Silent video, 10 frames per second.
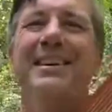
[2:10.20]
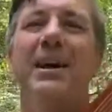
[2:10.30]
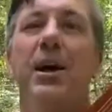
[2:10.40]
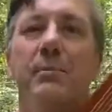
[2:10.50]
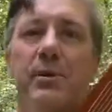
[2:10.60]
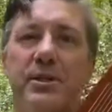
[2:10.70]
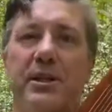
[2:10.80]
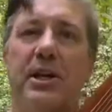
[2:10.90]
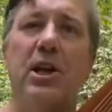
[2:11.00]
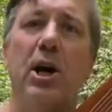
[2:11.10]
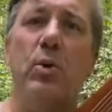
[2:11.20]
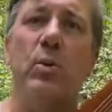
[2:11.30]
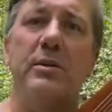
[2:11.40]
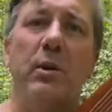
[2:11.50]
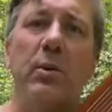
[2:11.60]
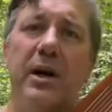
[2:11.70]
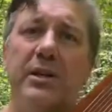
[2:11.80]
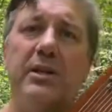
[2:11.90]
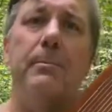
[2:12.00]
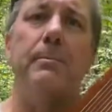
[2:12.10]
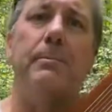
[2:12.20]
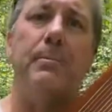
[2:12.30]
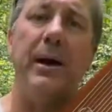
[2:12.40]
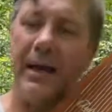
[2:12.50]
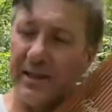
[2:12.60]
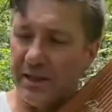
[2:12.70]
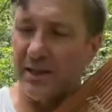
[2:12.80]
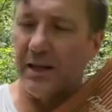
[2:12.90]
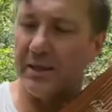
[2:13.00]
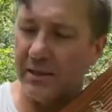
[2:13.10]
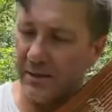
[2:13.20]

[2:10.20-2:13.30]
Music alone was my one companion,